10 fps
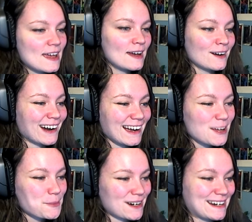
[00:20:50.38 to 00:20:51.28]
Here!
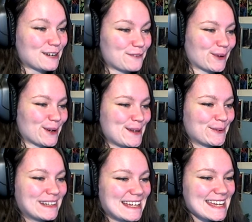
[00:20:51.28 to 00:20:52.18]
I upgraded it for
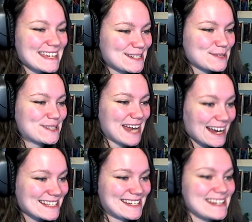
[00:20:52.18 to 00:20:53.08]
you! It can do
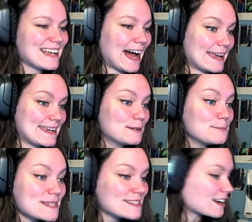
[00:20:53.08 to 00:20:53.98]
texting,
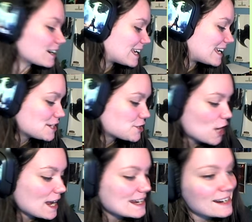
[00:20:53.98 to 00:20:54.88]
items, it's got a
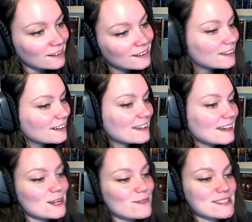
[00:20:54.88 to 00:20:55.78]
keychain!
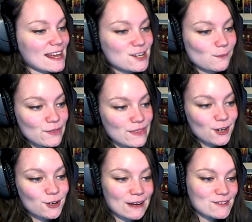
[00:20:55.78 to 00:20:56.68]
I even signed you up for the
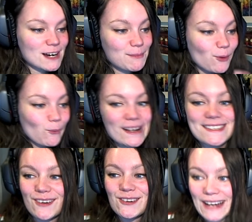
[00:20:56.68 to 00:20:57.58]
Undercrowd's number
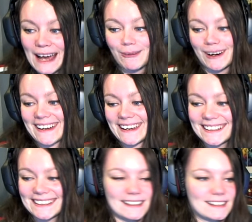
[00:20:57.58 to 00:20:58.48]
one social network!
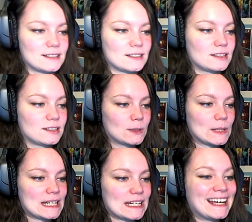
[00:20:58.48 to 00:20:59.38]

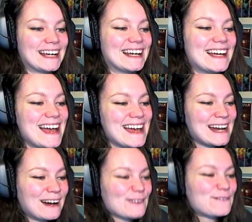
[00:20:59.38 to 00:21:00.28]
What?
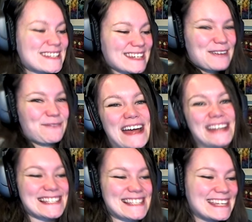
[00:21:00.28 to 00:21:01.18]
now we're officially
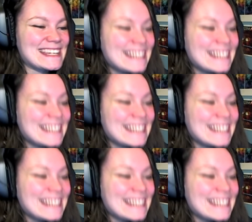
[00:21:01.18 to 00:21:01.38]
friends!